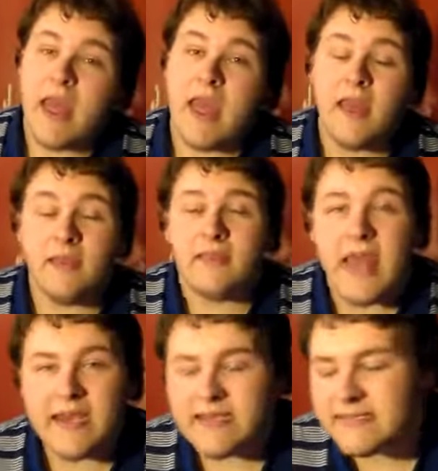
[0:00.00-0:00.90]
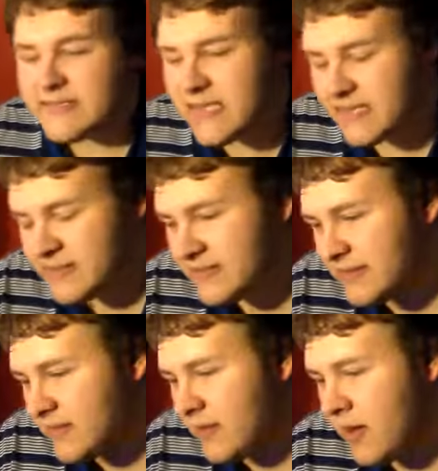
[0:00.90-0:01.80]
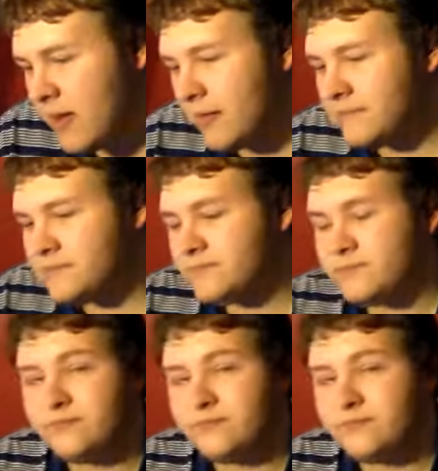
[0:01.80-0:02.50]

and that is it. Um,